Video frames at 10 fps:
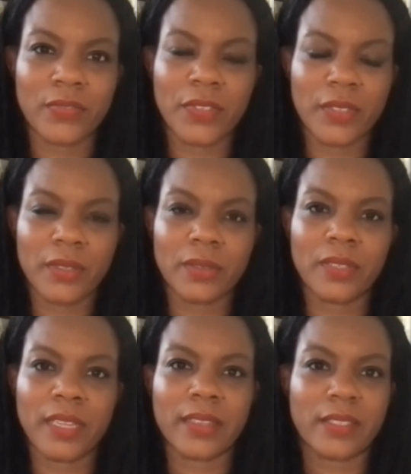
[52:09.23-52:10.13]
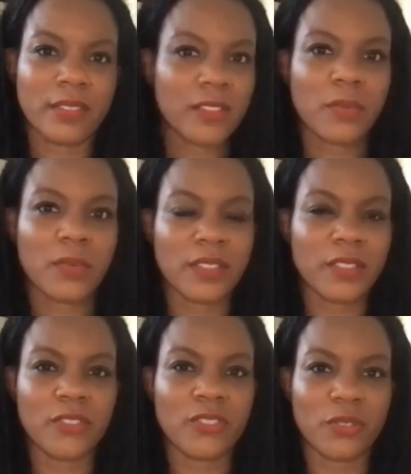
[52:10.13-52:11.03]
feel like this is a once
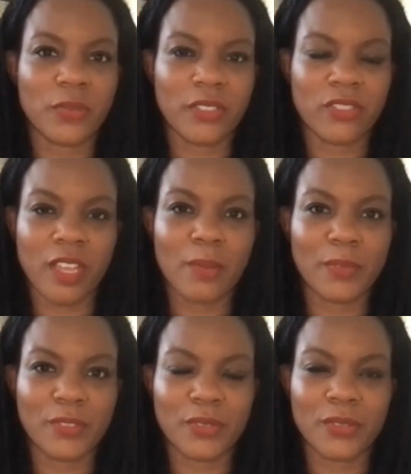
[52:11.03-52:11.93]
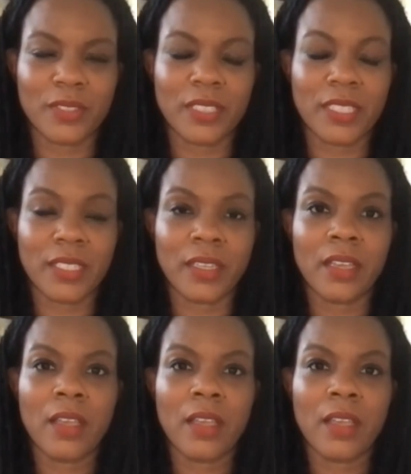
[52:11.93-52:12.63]
in a generation opportunity